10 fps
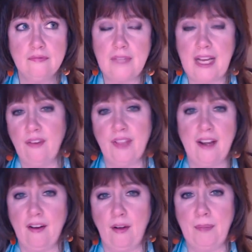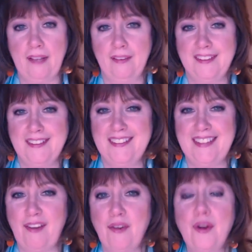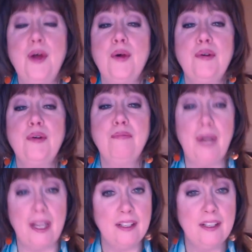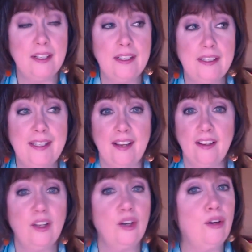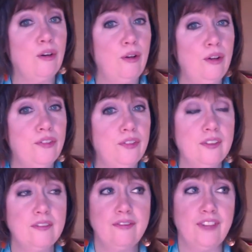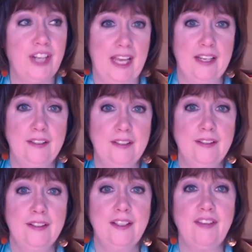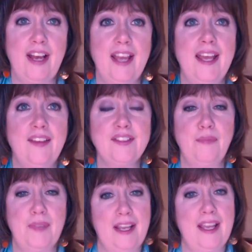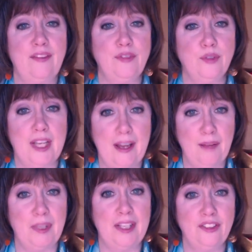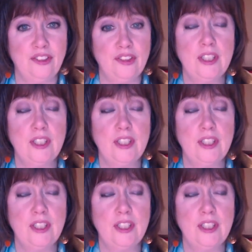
how that all balances out. But yeah, goals, forget it. If I have something I have to accomplish,